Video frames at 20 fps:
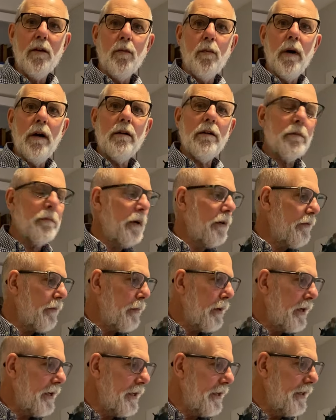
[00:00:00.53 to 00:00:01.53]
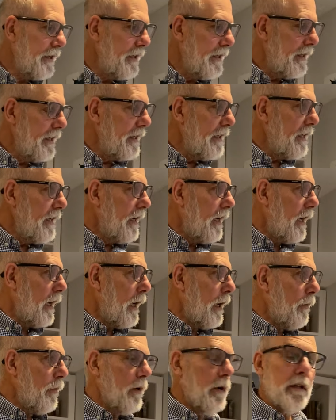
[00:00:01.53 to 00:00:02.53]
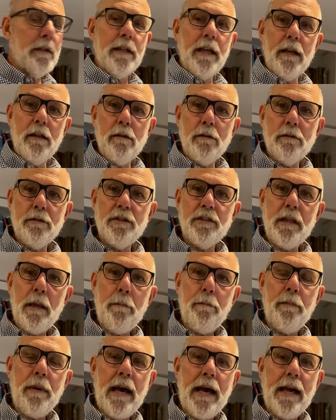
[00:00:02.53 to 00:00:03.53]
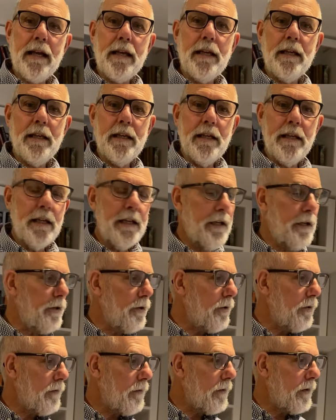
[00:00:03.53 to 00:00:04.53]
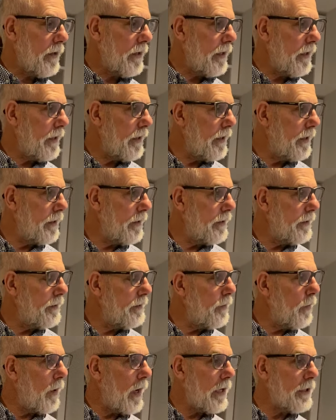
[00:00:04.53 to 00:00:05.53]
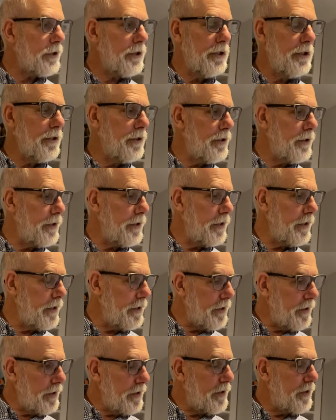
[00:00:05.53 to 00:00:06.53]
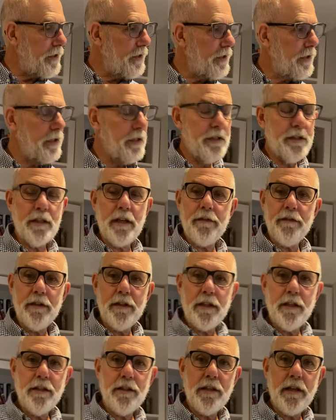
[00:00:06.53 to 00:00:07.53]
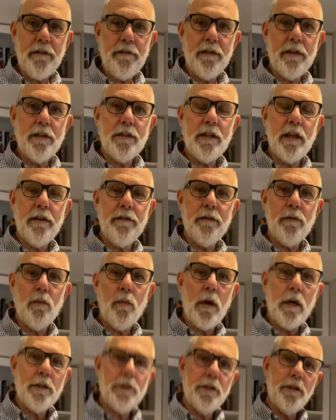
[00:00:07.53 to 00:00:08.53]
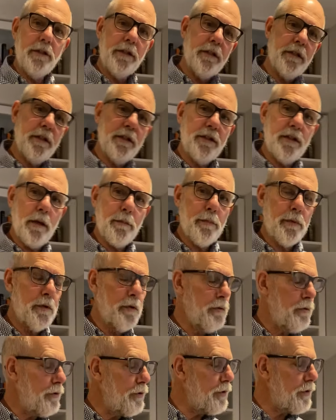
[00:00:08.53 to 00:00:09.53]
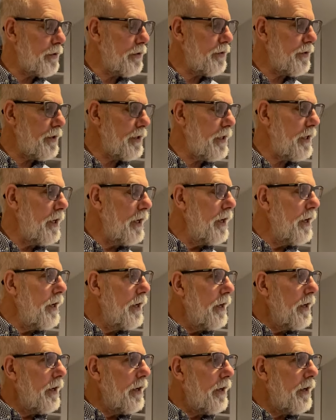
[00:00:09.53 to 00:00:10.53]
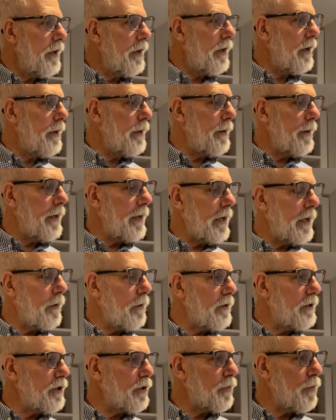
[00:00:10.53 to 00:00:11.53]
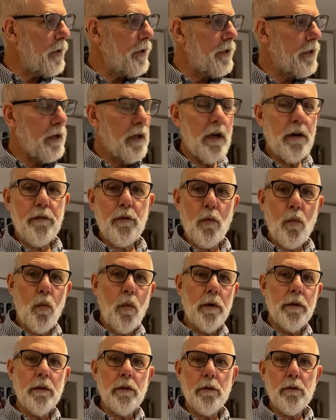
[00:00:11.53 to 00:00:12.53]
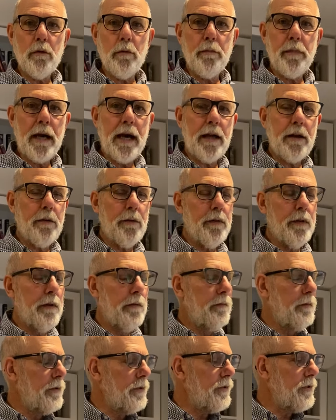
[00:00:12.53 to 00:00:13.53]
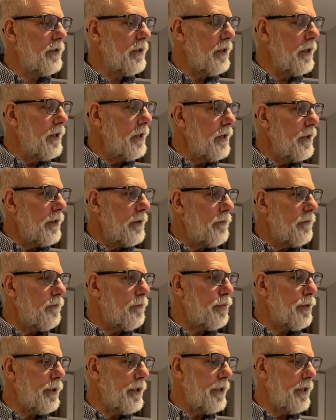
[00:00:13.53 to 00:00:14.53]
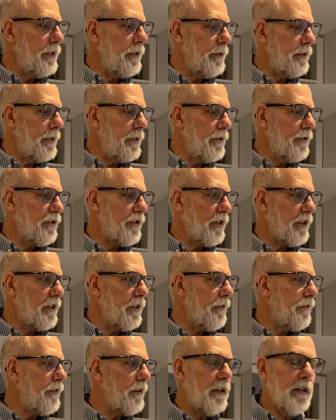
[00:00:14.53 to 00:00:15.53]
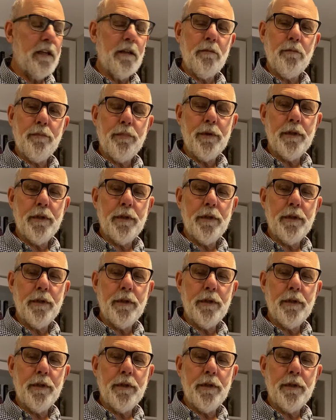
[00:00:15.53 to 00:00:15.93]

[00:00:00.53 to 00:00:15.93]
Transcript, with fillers: Welcome everybody. Uh, we're going to take a little step back here. Uh, Washington, it's uh, 1777. Washington is up in New Jersey. Uh, and I just wanted to cover one little battle that was pretty insignificant,